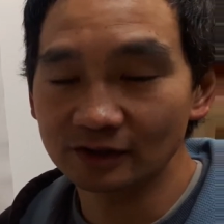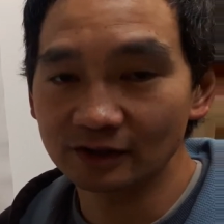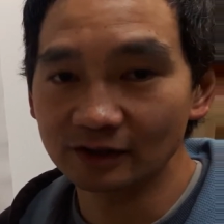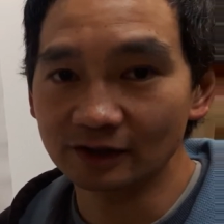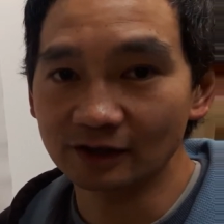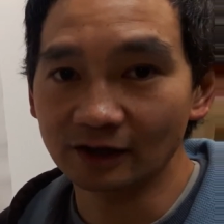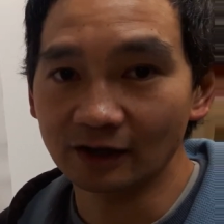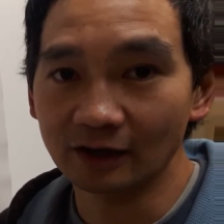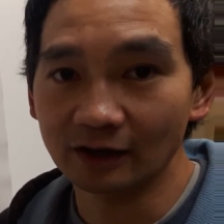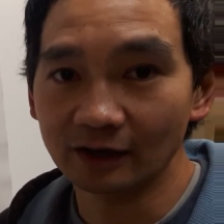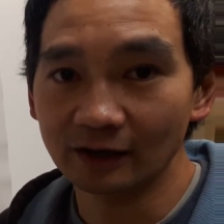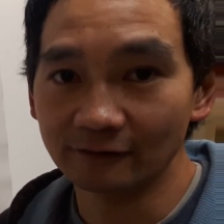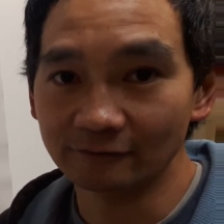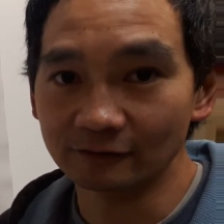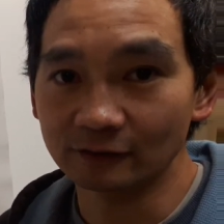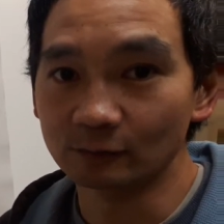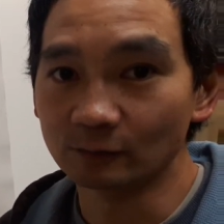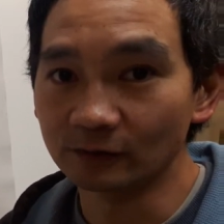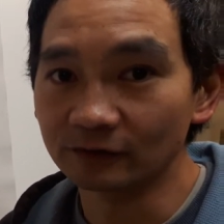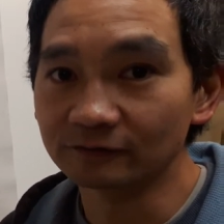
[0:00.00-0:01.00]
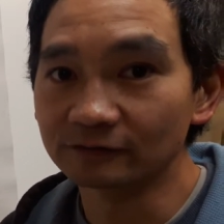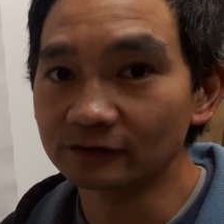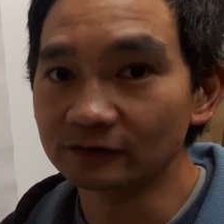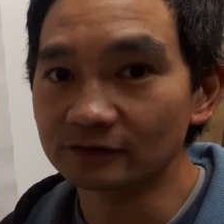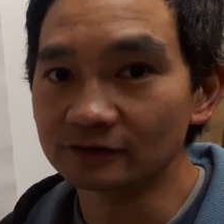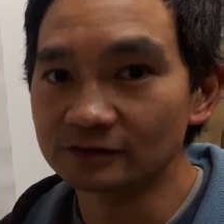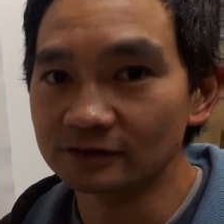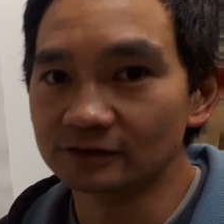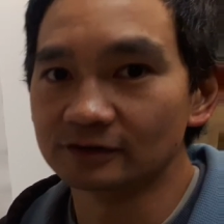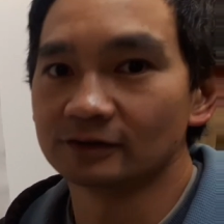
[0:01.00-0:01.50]
and every one of
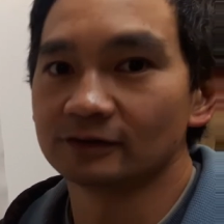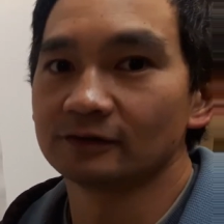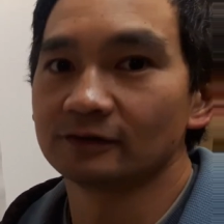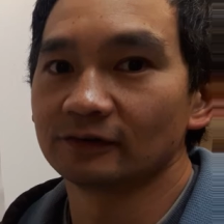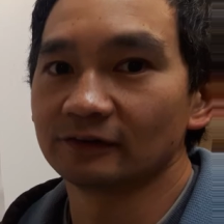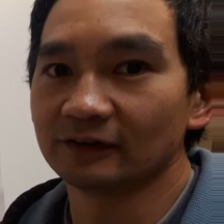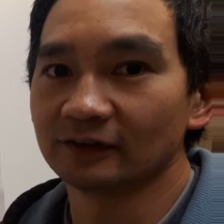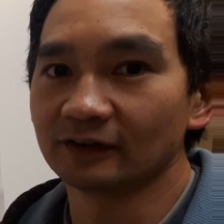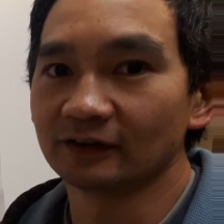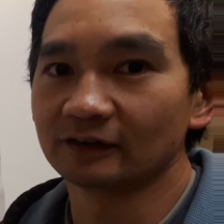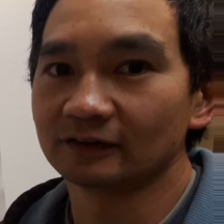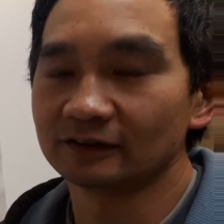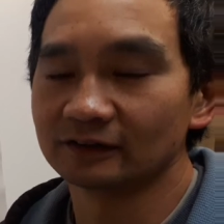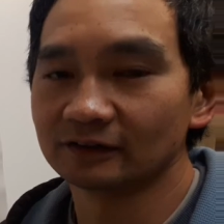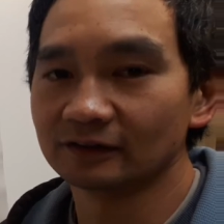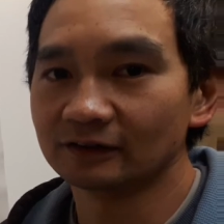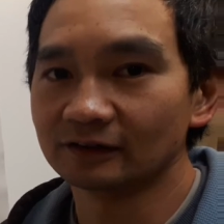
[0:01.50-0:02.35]
you to know that